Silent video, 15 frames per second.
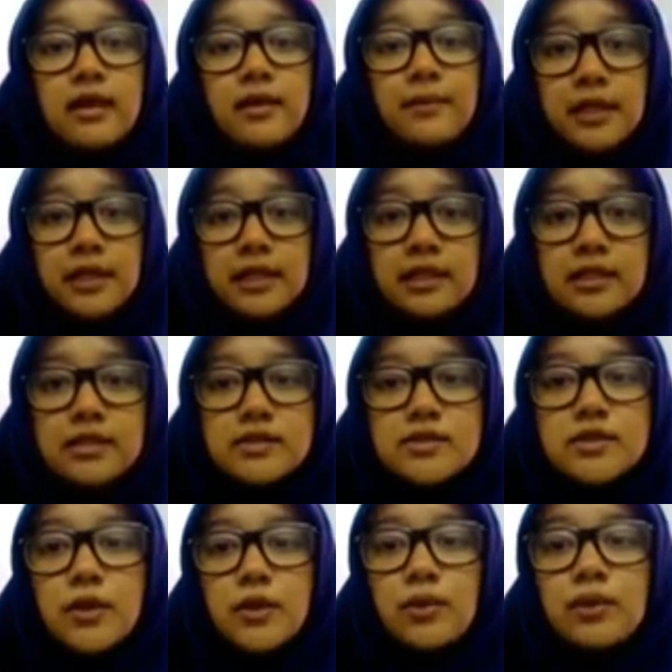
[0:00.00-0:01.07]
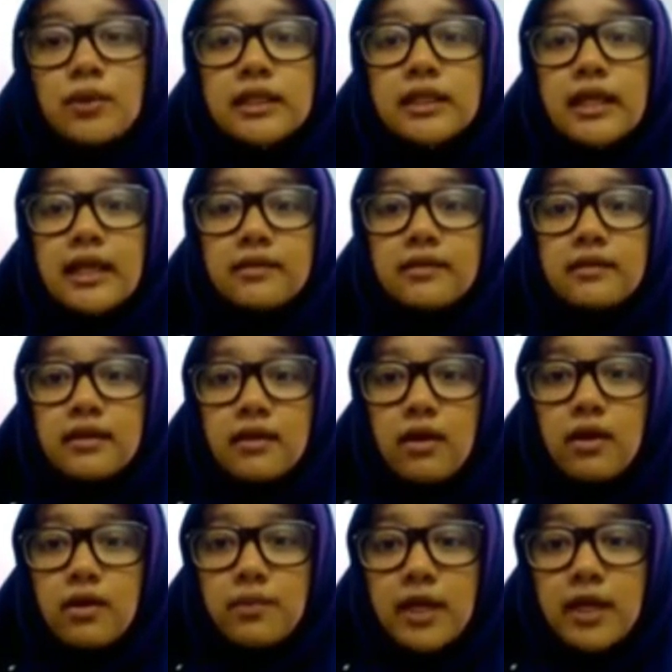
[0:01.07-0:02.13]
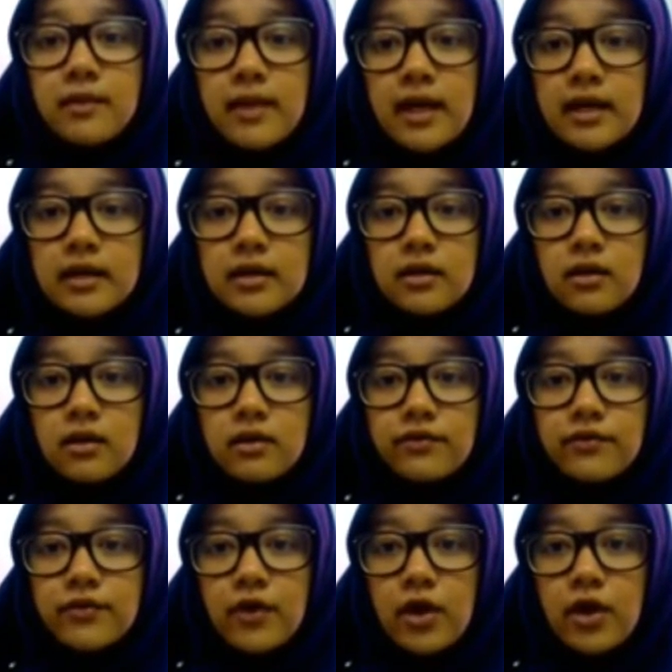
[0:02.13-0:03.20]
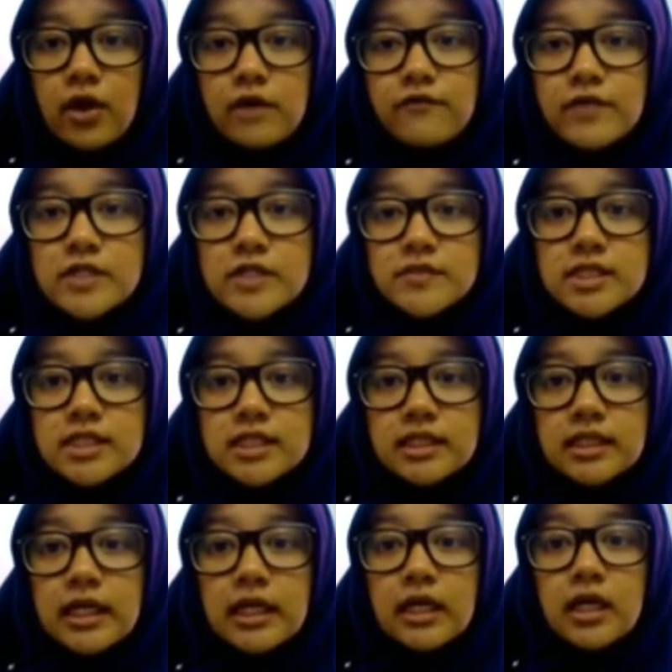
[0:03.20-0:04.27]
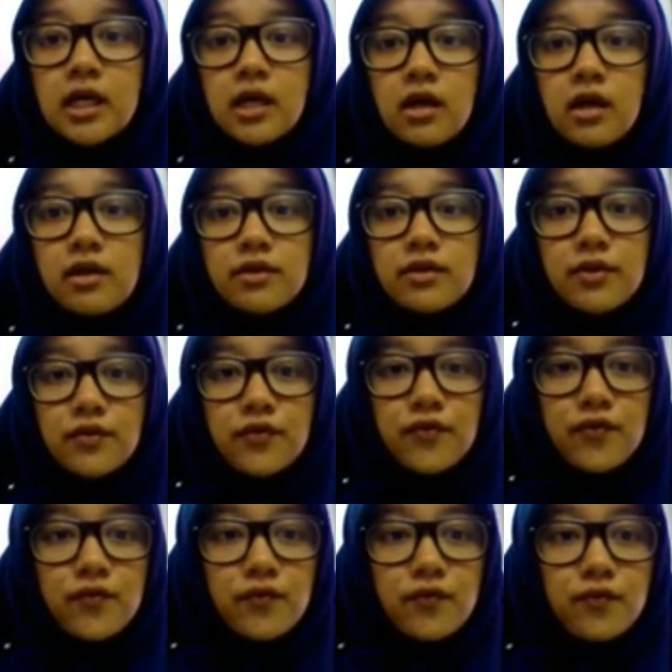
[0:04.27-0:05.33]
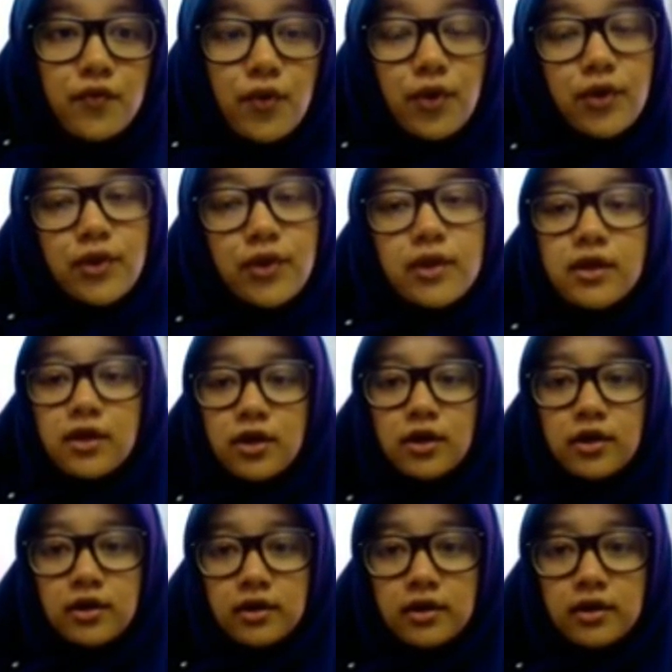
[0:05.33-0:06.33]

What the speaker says: million. So we'll get our payback of our investments in like the 4th year.